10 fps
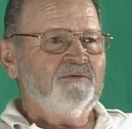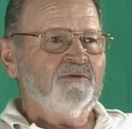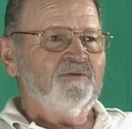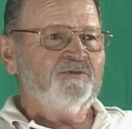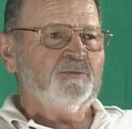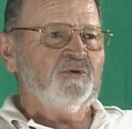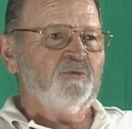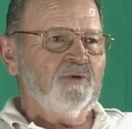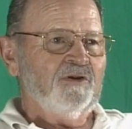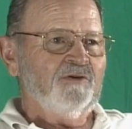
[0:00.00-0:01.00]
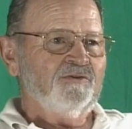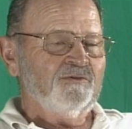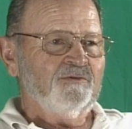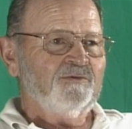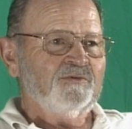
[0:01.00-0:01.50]
you know, some of your buddies
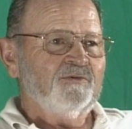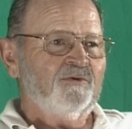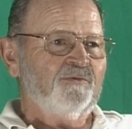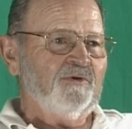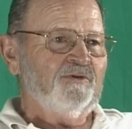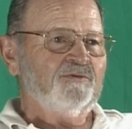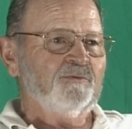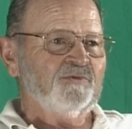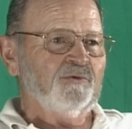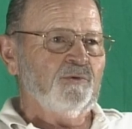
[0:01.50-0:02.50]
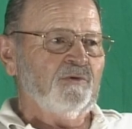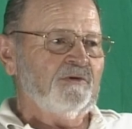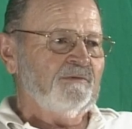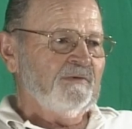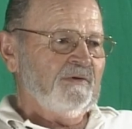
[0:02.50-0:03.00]
or or friends from school, and